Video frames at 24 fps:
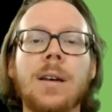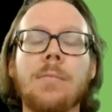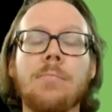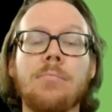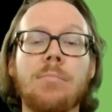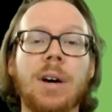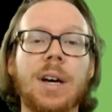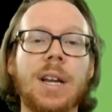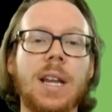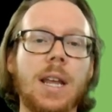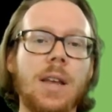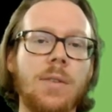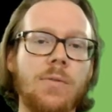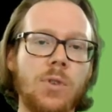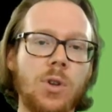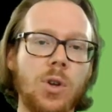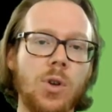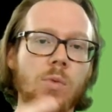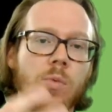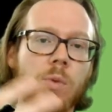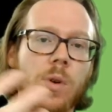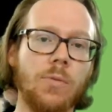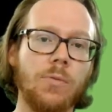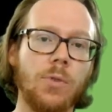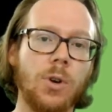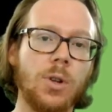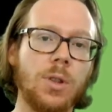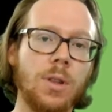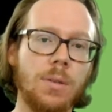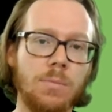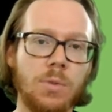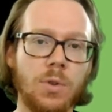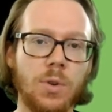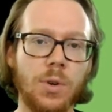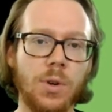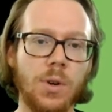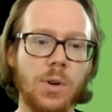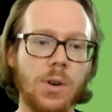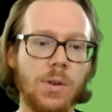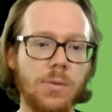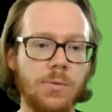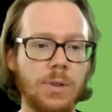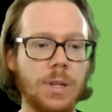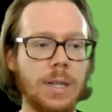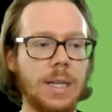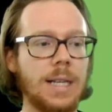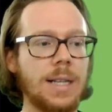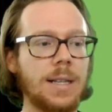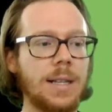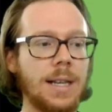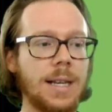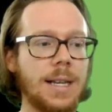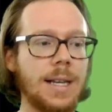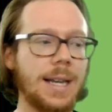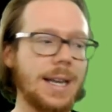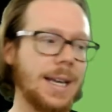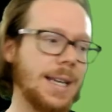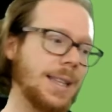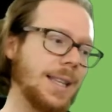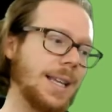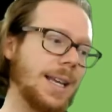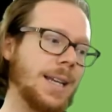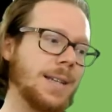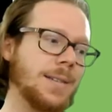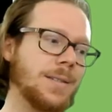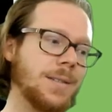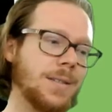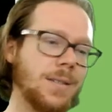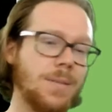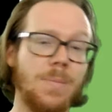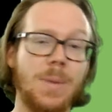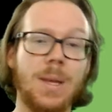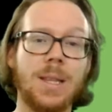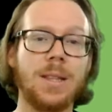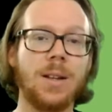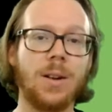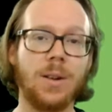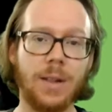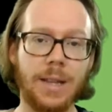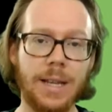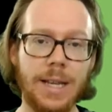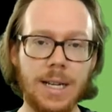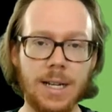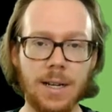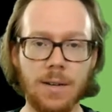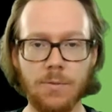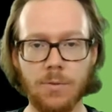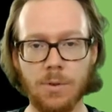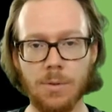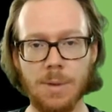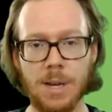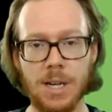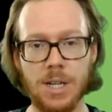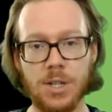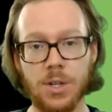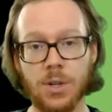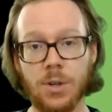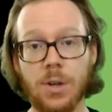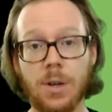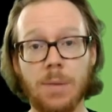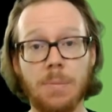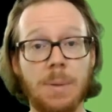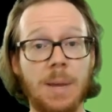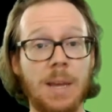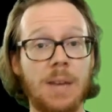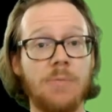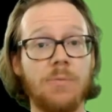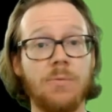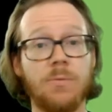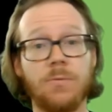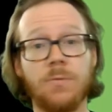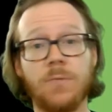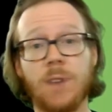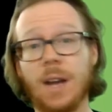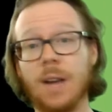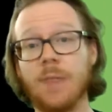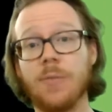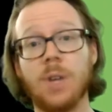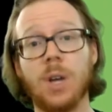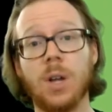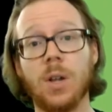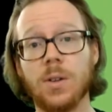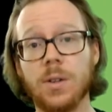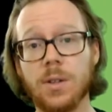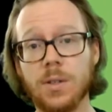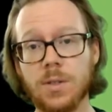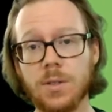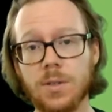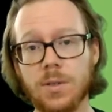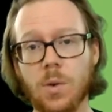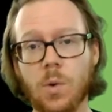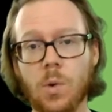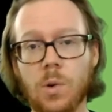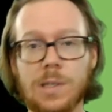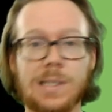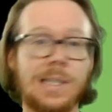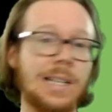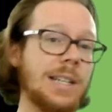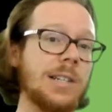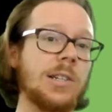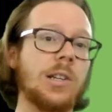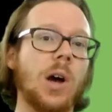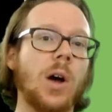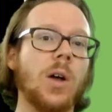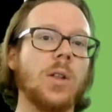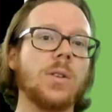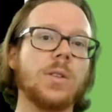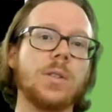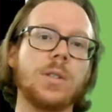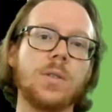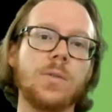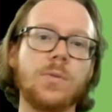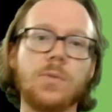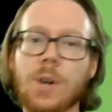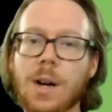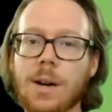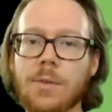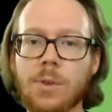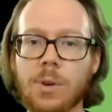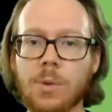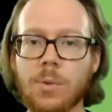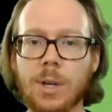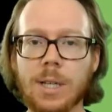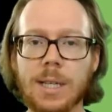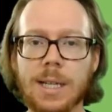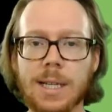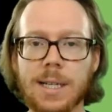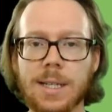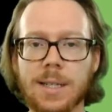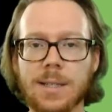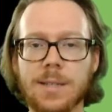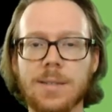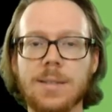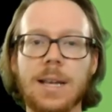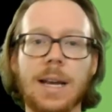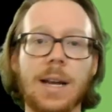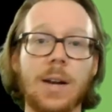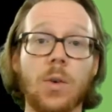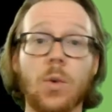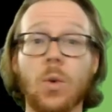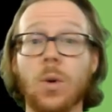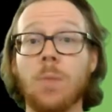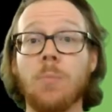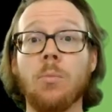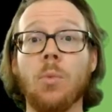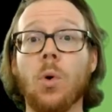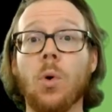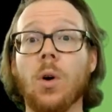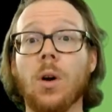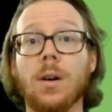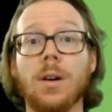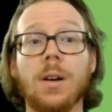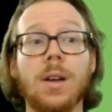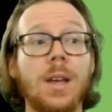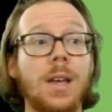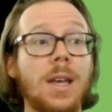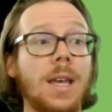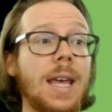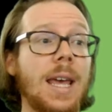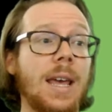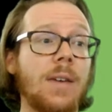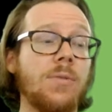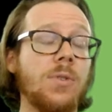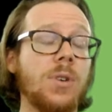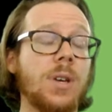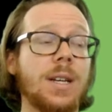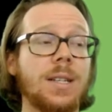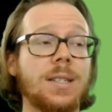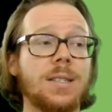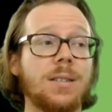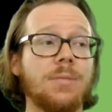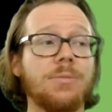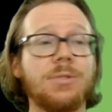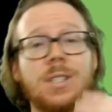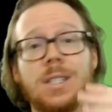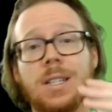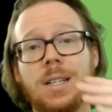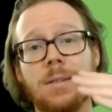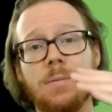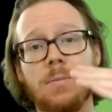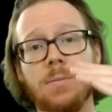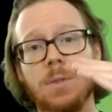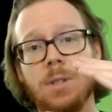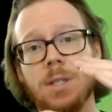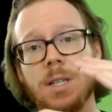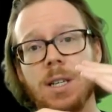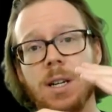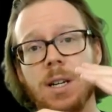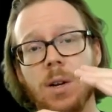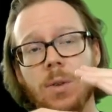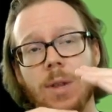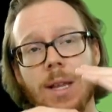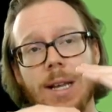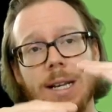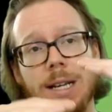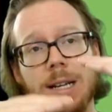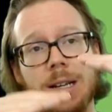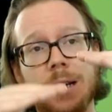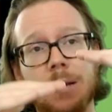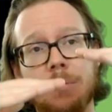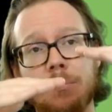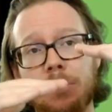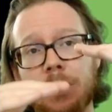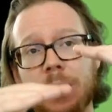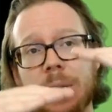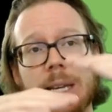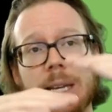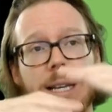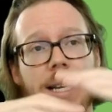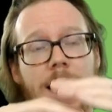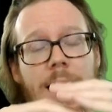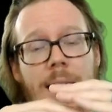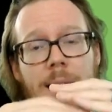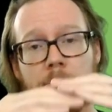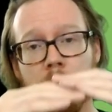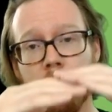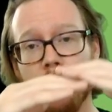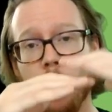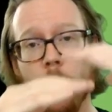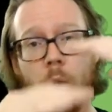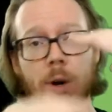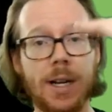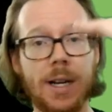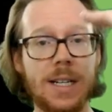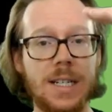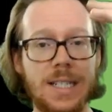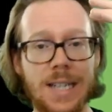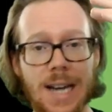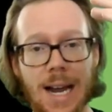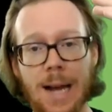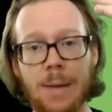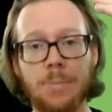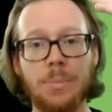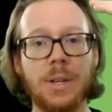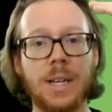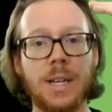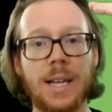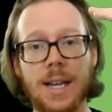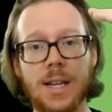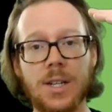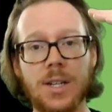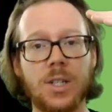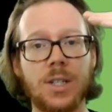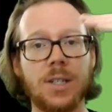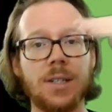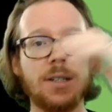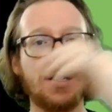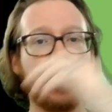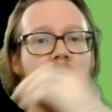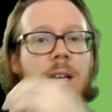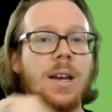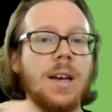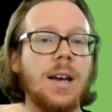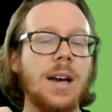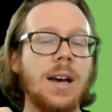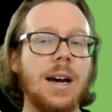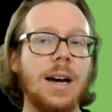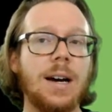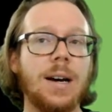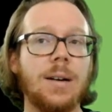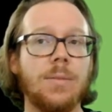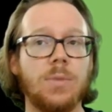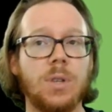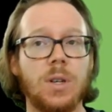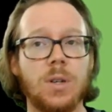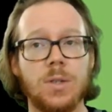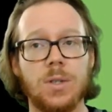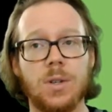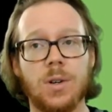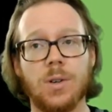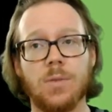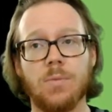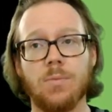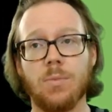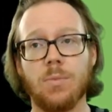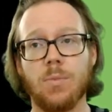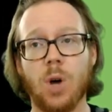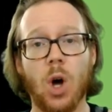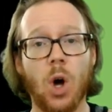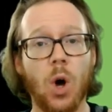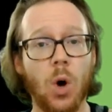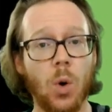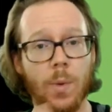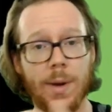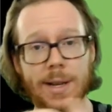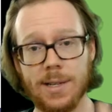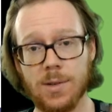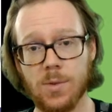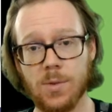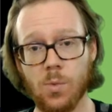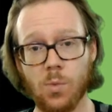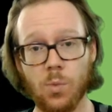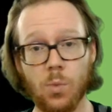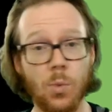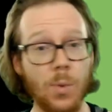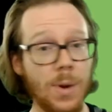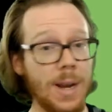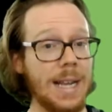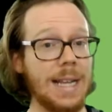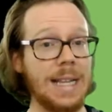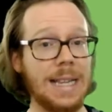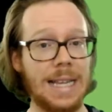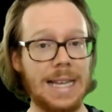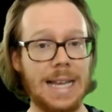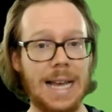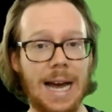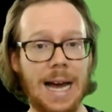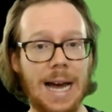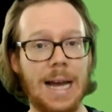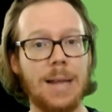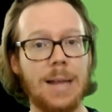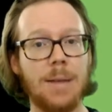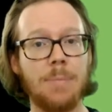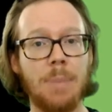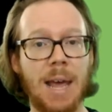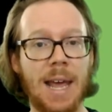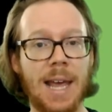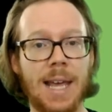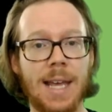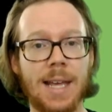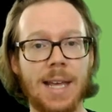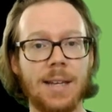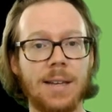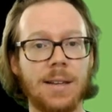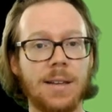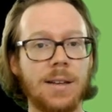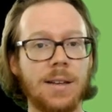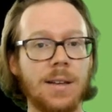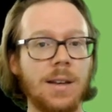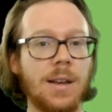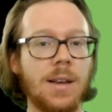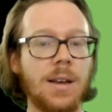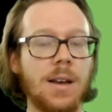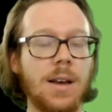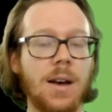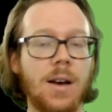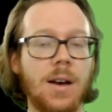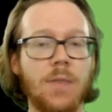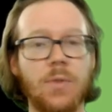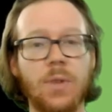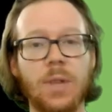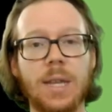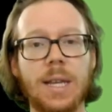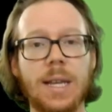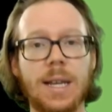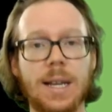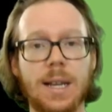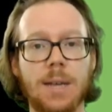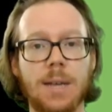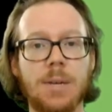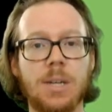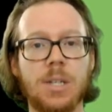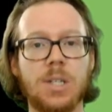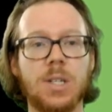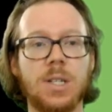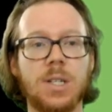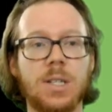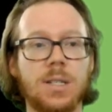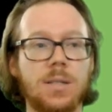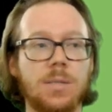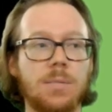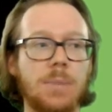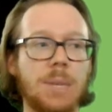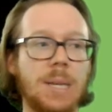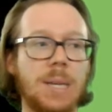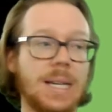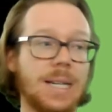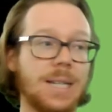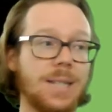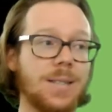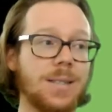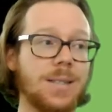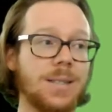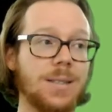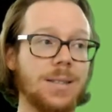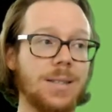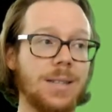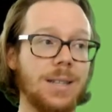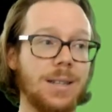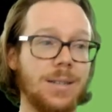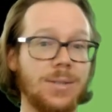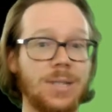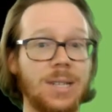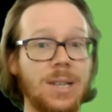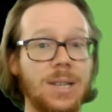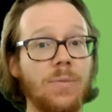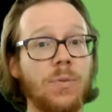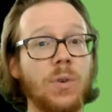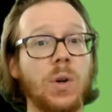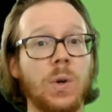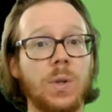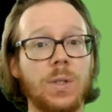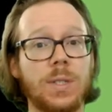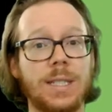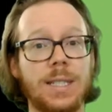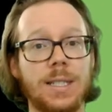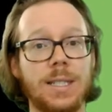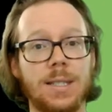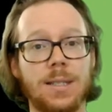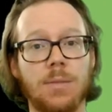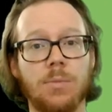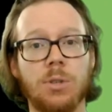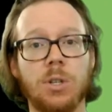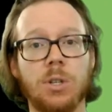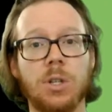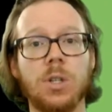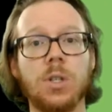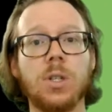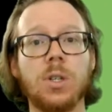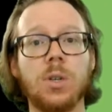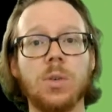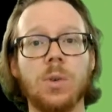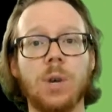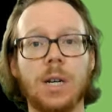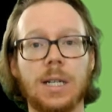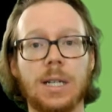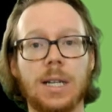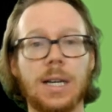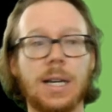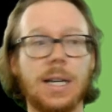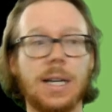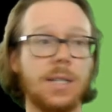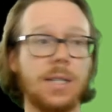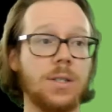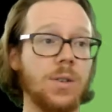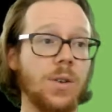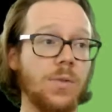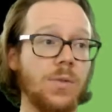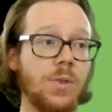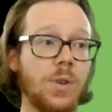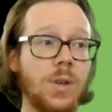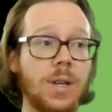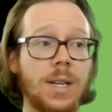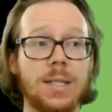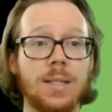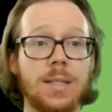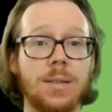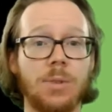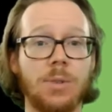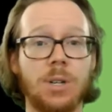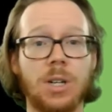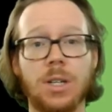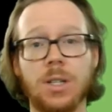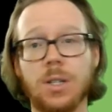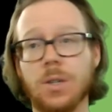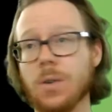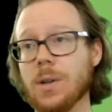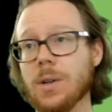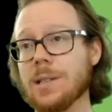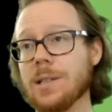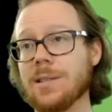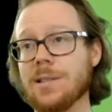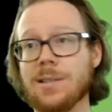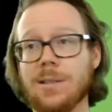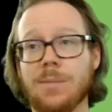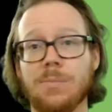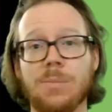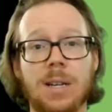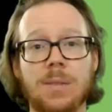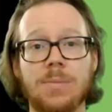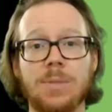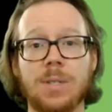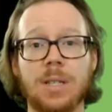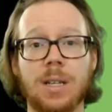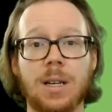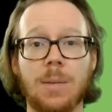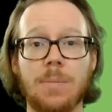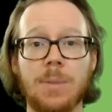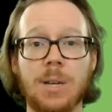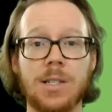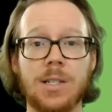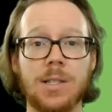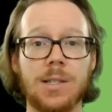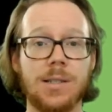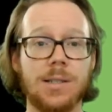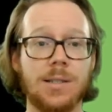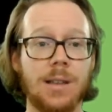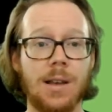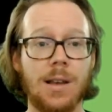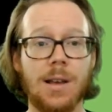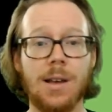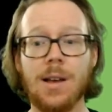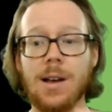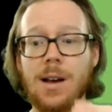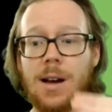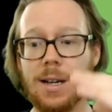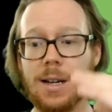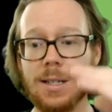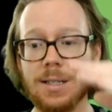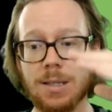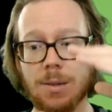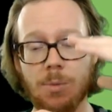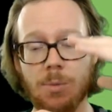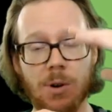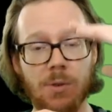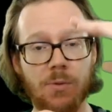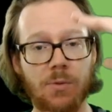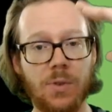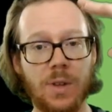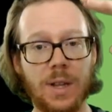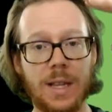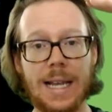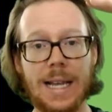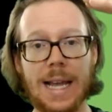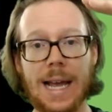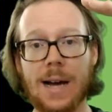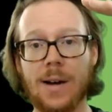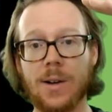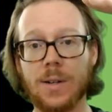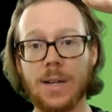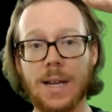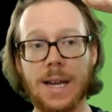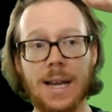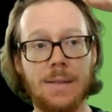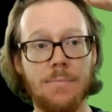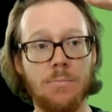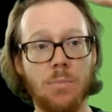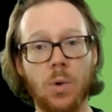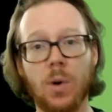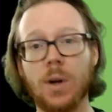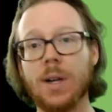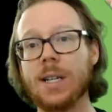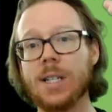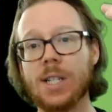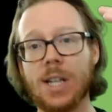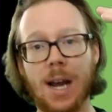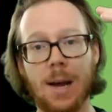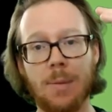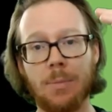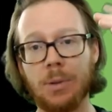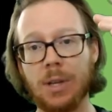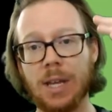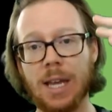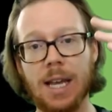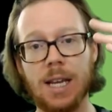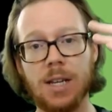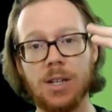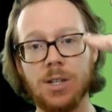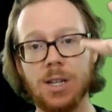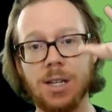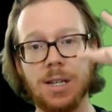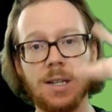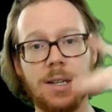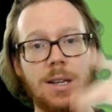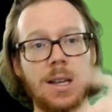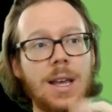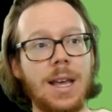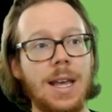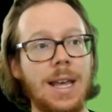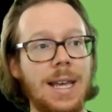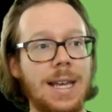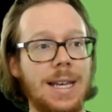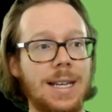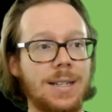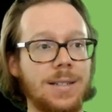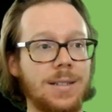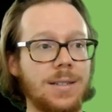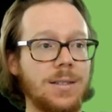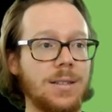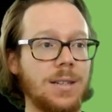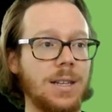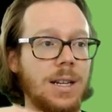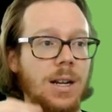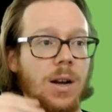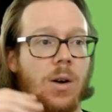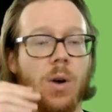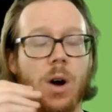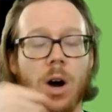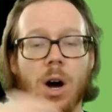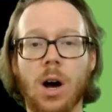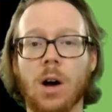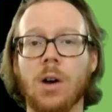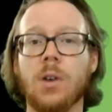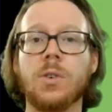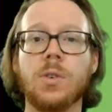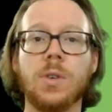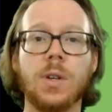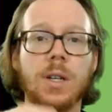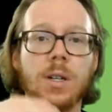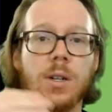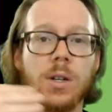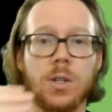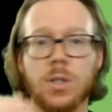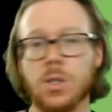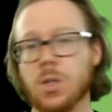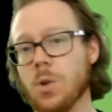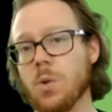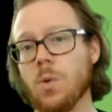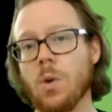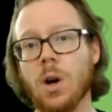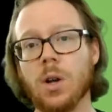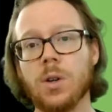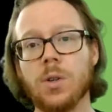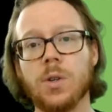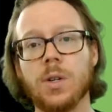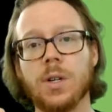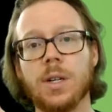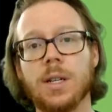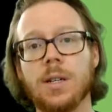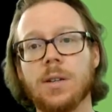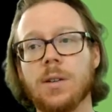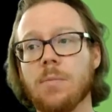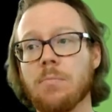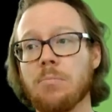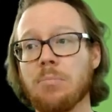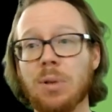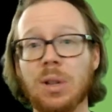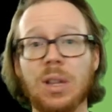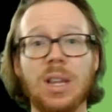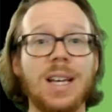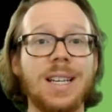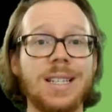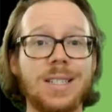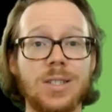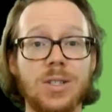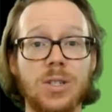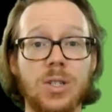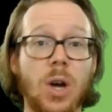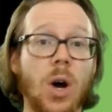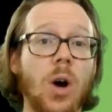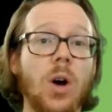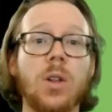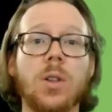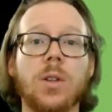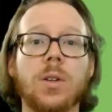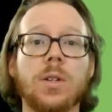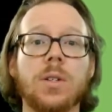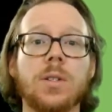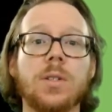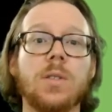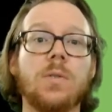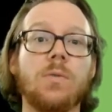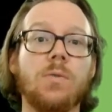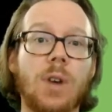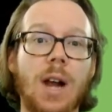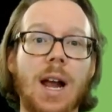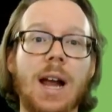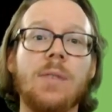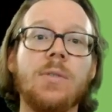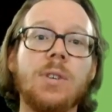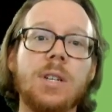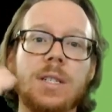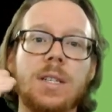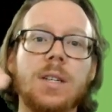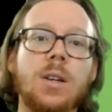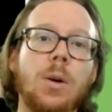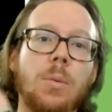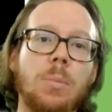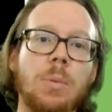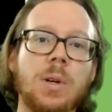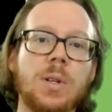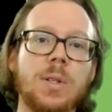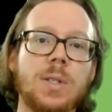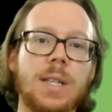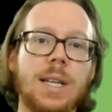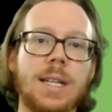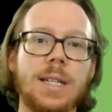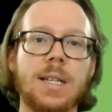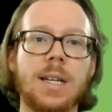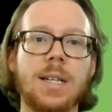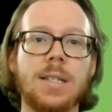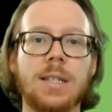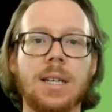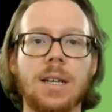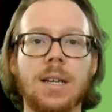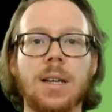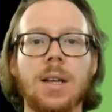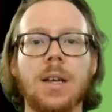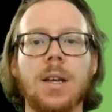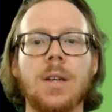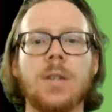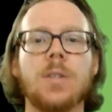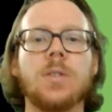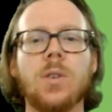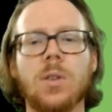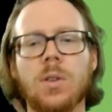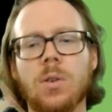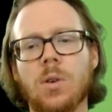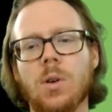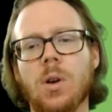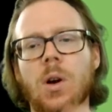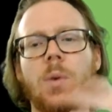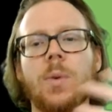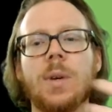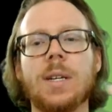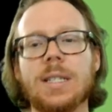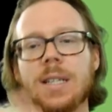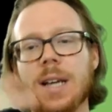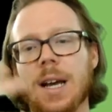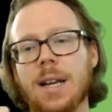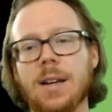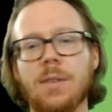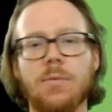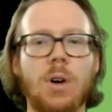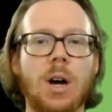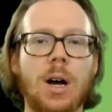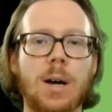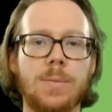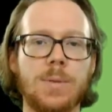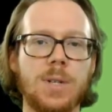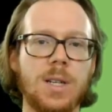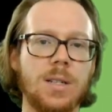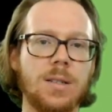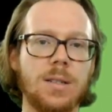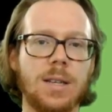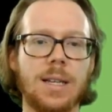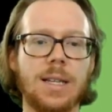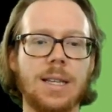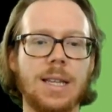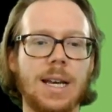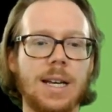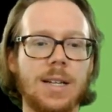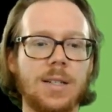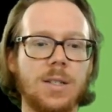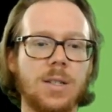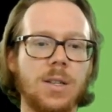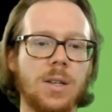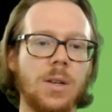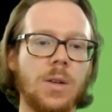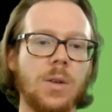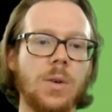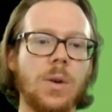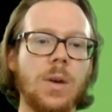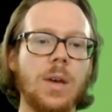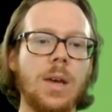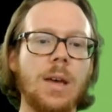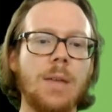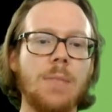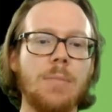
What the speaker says: But if you refer them through your affiliate link and they submit their lead information, you get paid $5 or $10 for everyone that does that, or more. If you get someone to complete a mortgage application, those are always really high paying affiliate commissions because they're difficult to get someone to do online. So if you get someone to do it, sometimes the commissions on someone filling out a mortgage application is, $100 or $200+ for every single person that does it. So there are always kind of options like that too.